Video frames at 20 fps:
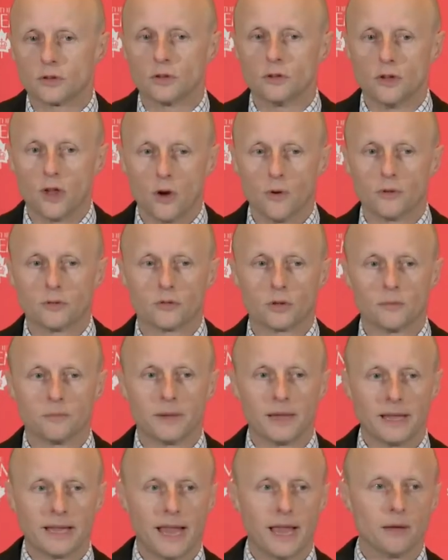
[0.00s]
to, know, to
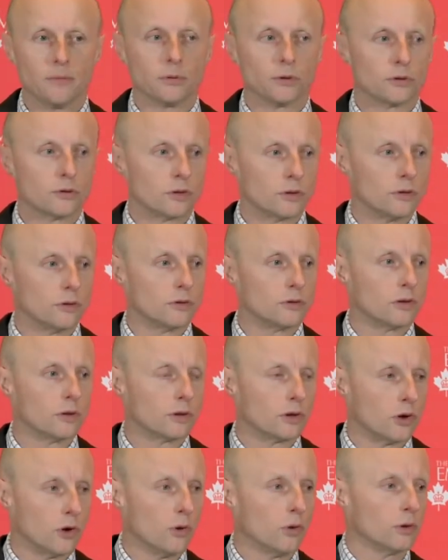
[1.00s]
being able to,
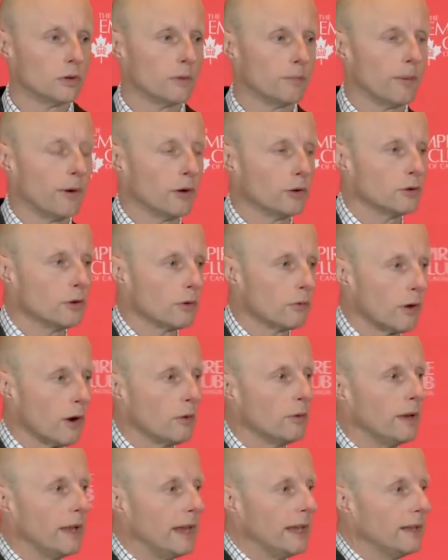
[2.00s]
to call upon your
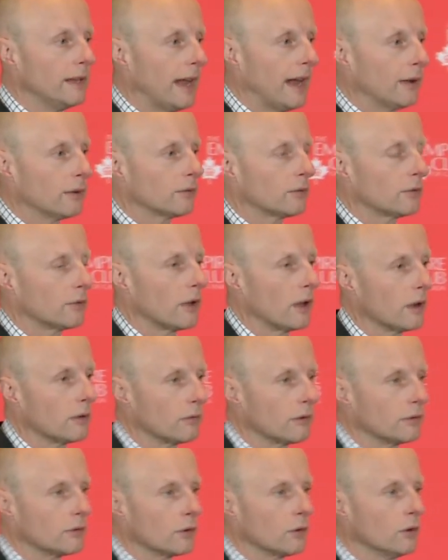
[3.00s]
own in-house uh,
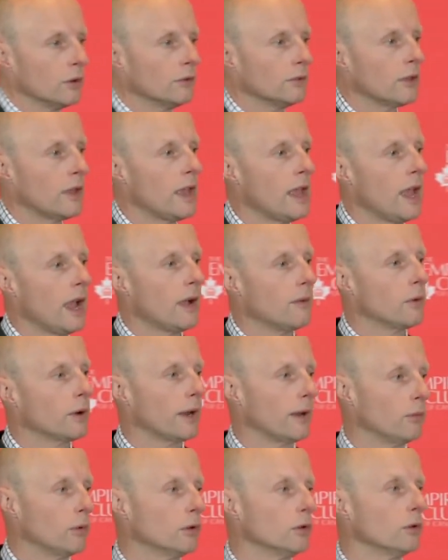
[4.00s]
resource. And what
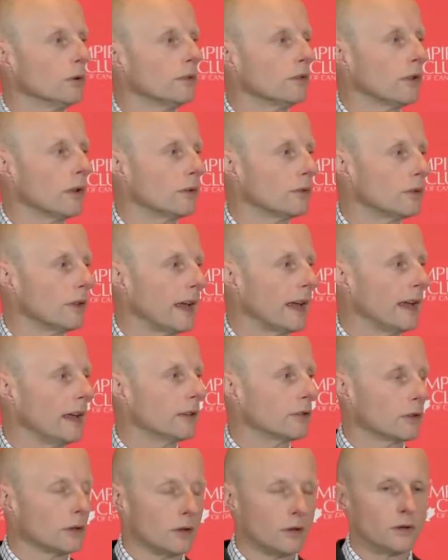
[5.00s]
I would also say
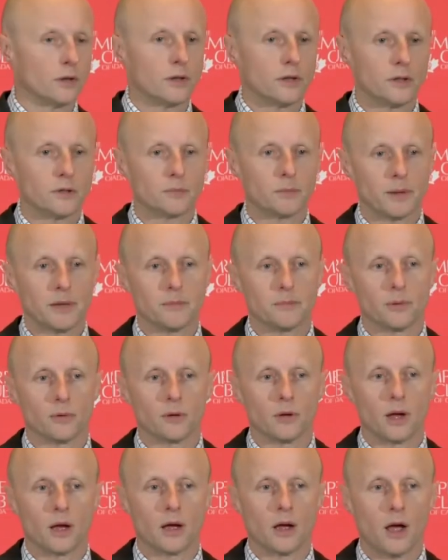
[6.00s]
is a lot of these
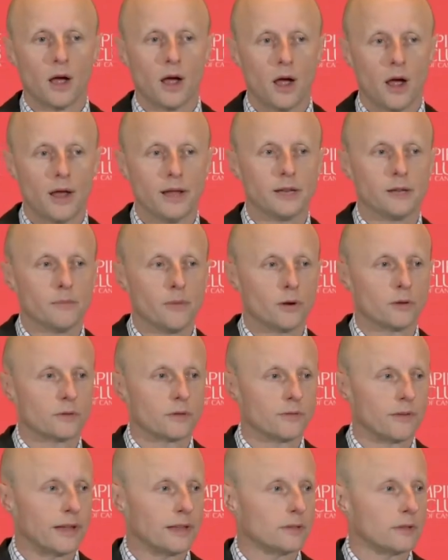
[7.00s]
people are highly
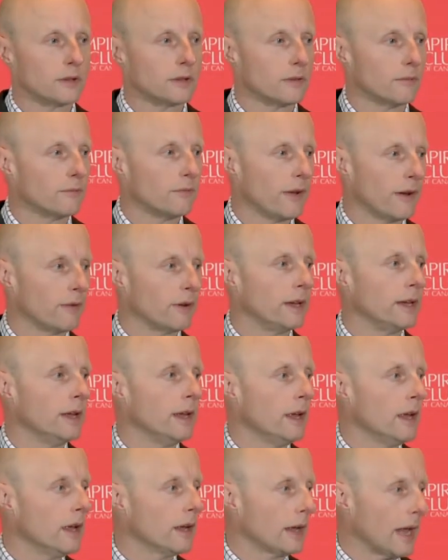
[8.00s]
motivated and very
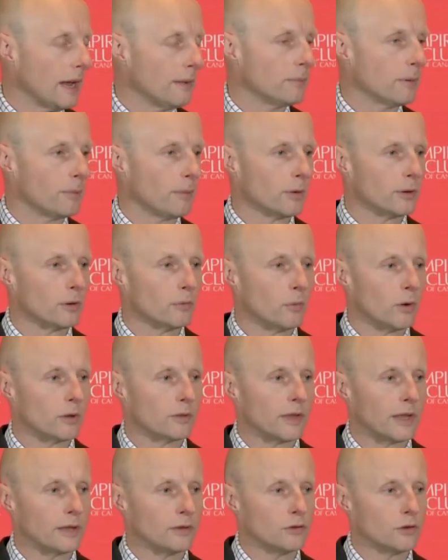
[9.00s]
capable at
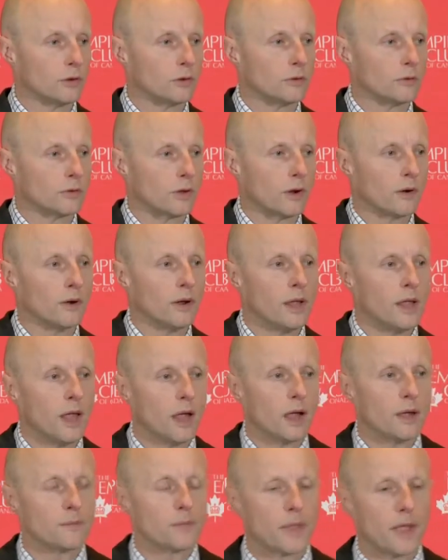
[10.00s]
what they do. So
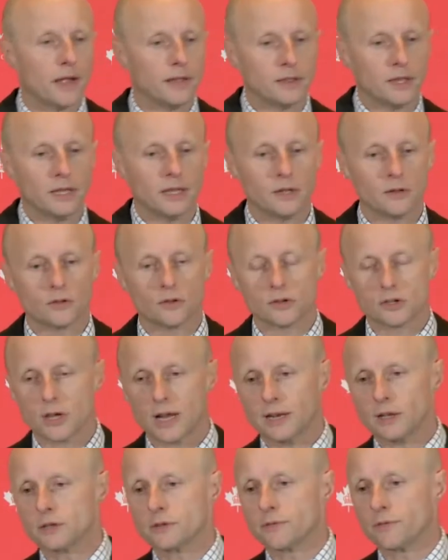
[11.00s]
um, I think it's a
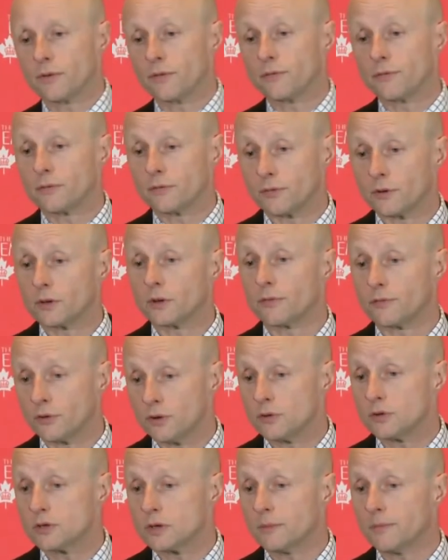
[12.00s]
challenge for, for the
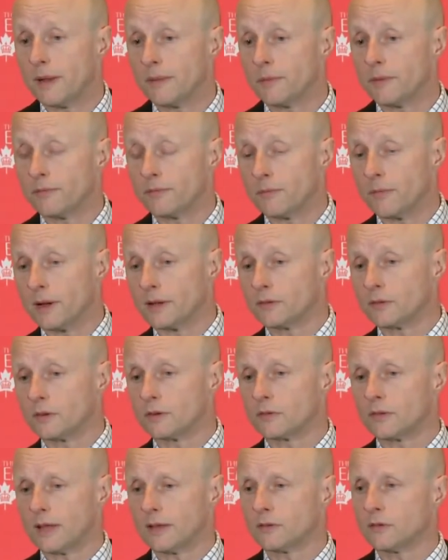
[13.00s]
future, maybe for my
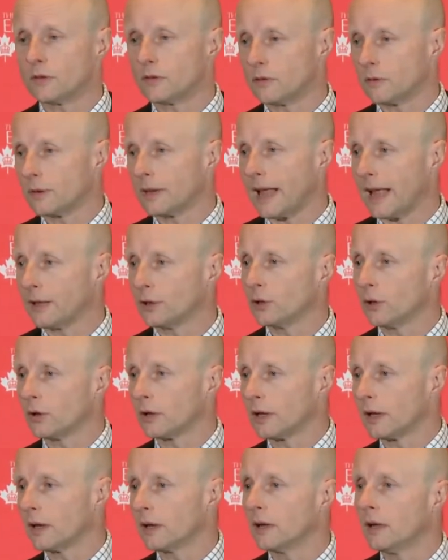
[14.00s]
successor, to again
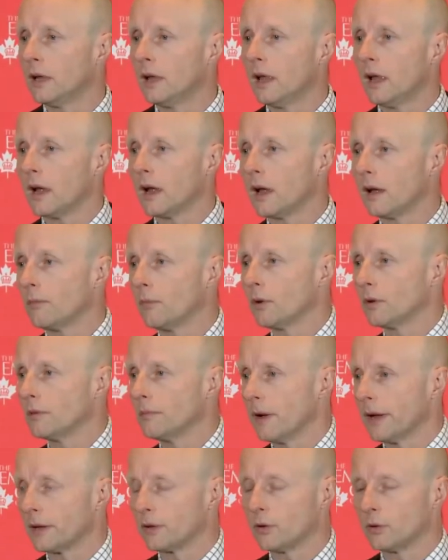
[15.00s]
look at uh, what you
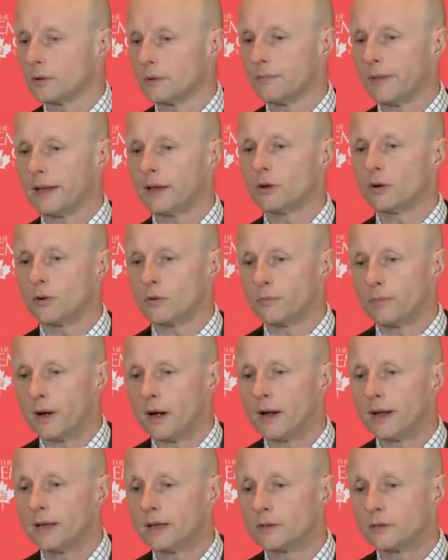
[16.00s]
might call a make or
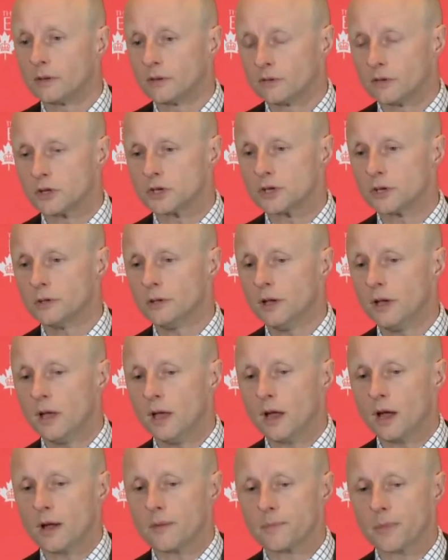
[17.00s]
buy decision.
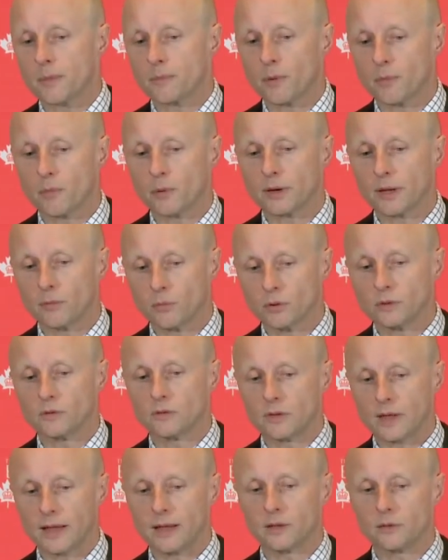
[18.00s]
Um, but what I would
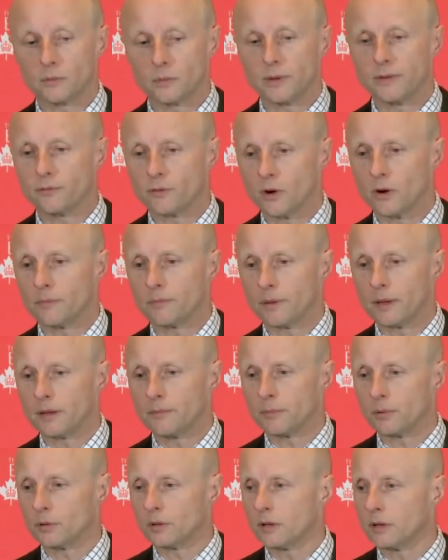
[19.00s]
say is we've got
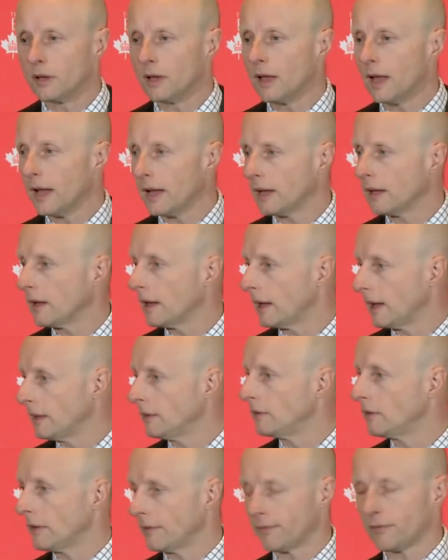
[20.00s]
people uh,
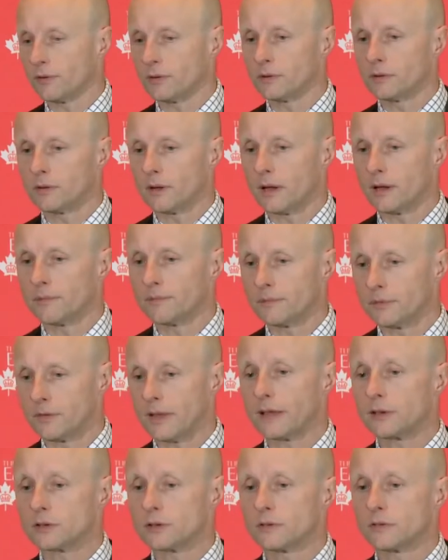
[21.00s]
in different um,
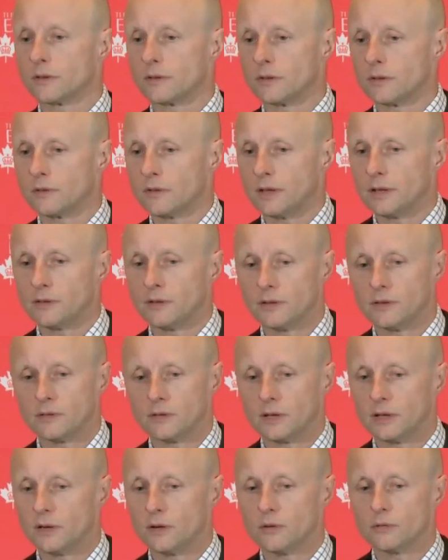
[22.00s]
sections of the
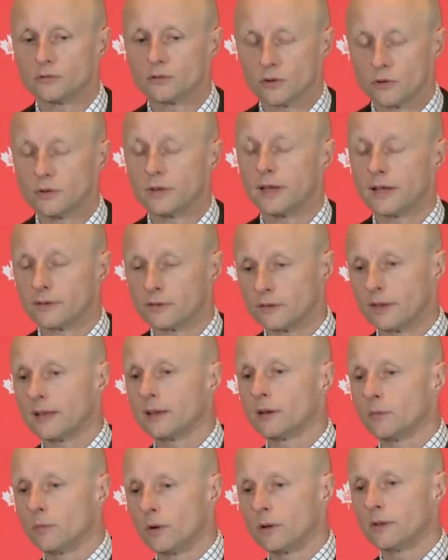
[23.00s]
TTC who truly
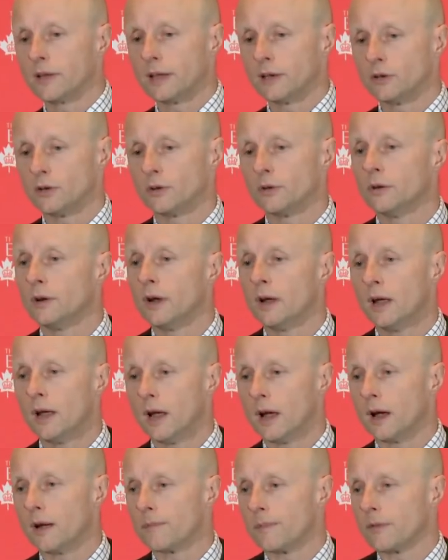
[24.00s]
excel at what they do.
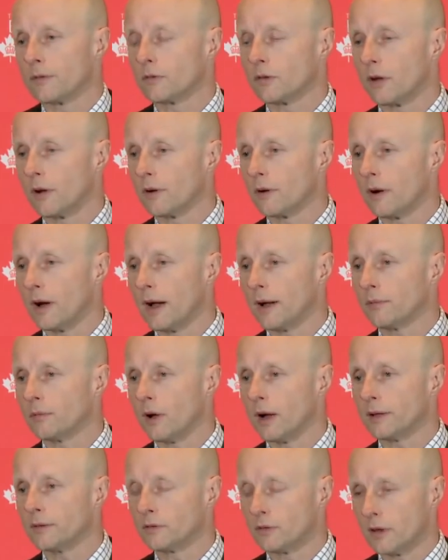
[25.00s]
Um, so I,
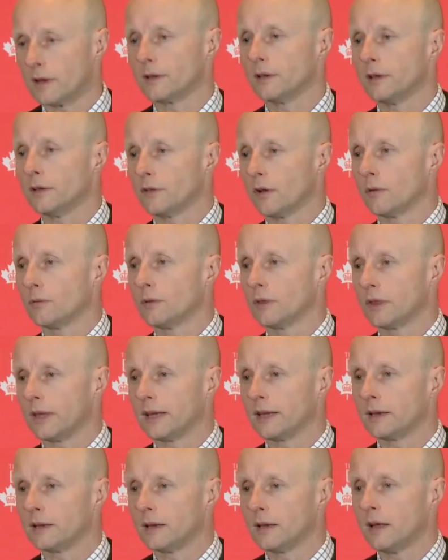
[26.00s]
I certainly don't
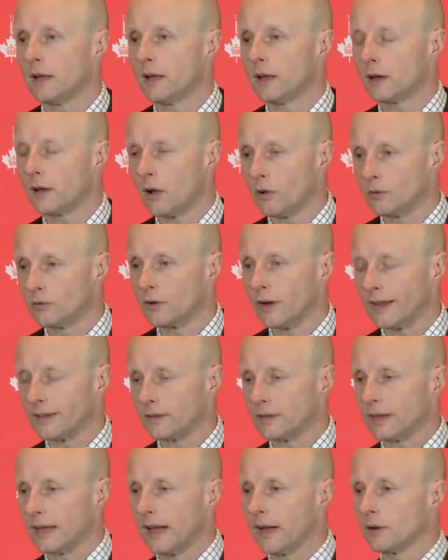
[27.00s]
think
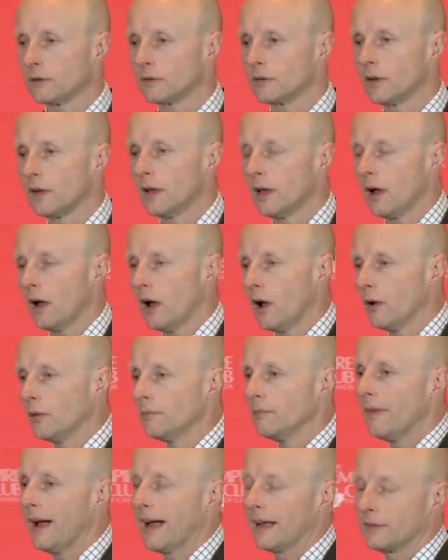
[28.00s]
contracting out
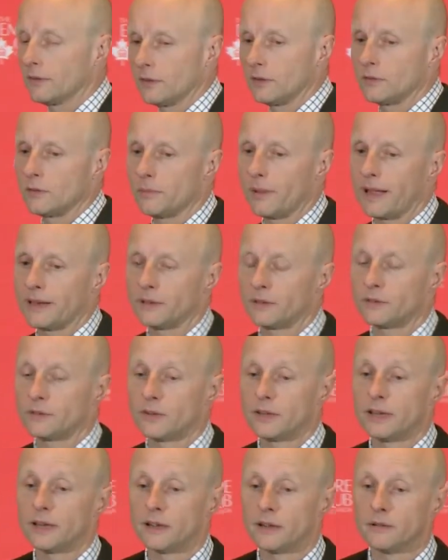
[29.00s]
en masse is a
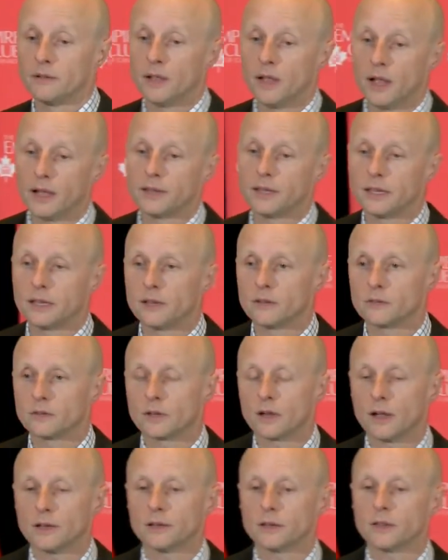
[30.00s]
panacea. I think it's
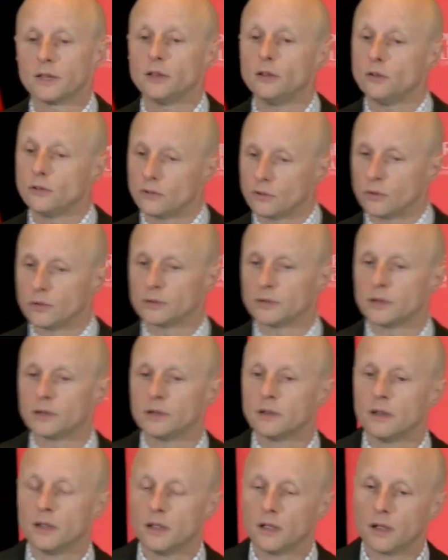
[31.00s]
the kind of thing you do on a,
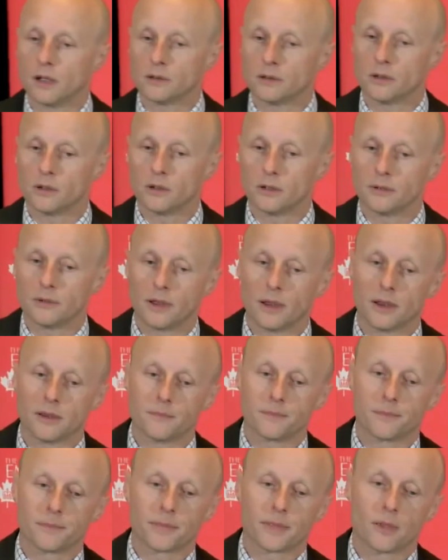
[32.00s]
on a
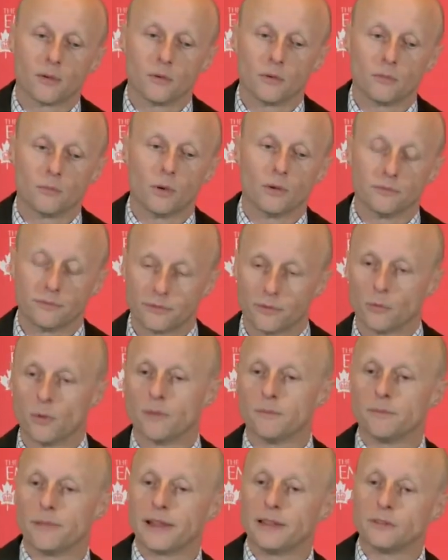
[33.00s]
um, one for
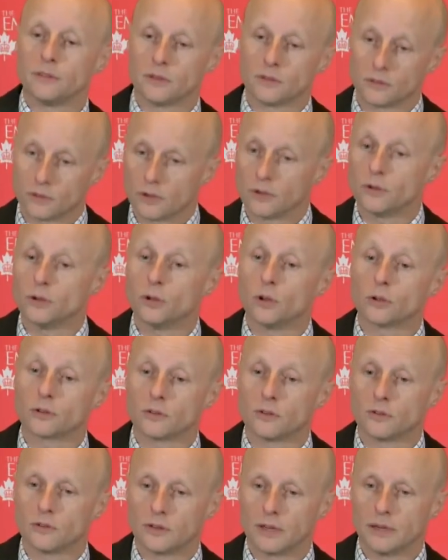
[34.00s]
one basis. You know, you look
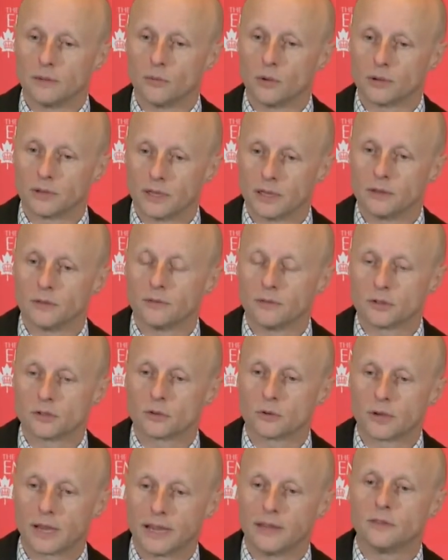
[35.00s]
to see what the
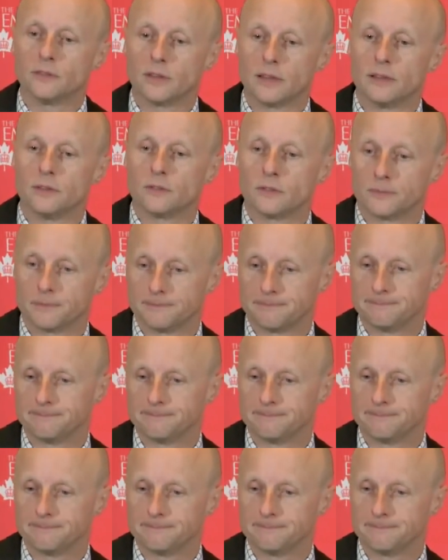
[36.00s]
individual case is.